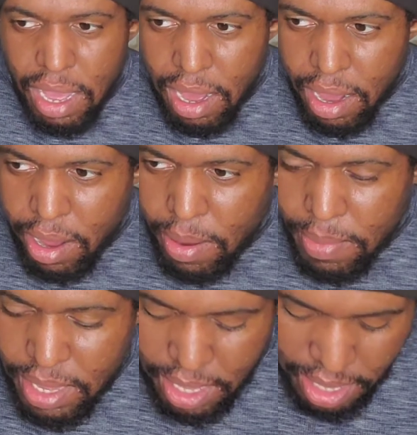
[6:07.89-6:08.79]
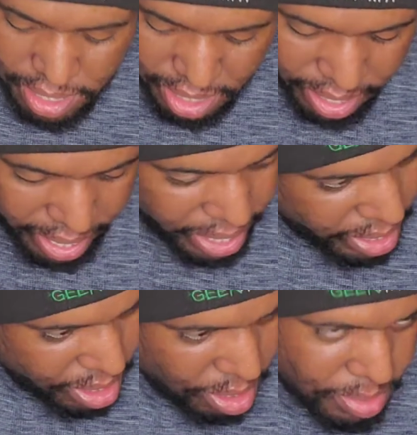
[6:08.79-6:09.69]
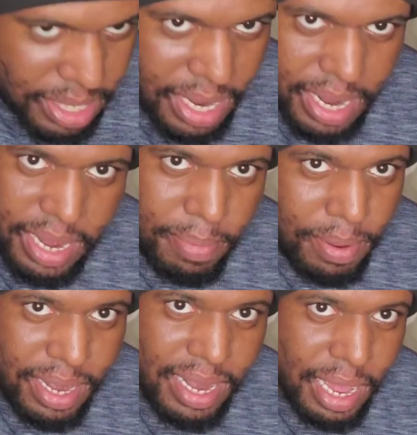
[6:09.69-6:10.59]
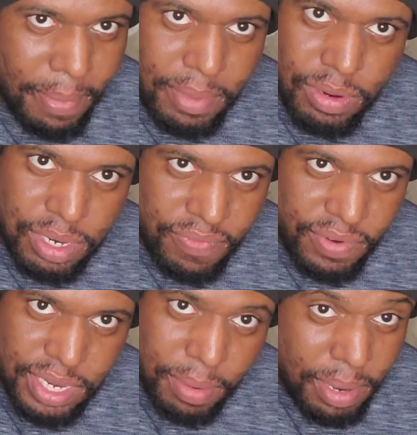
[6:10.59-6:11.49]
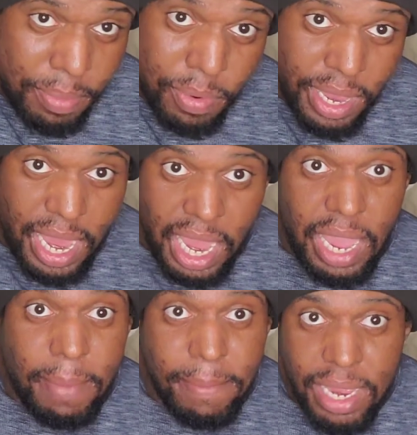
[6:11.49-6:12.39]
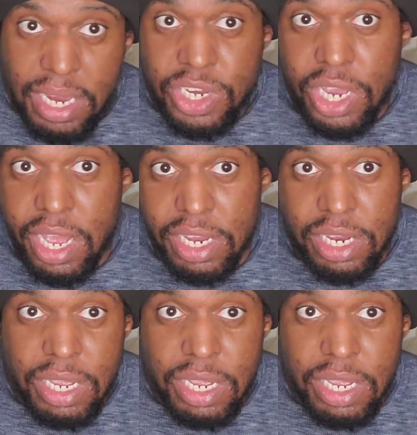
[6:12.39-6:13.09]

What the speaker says: Because of that, you know what I'm saying? Putting out music for some people can be a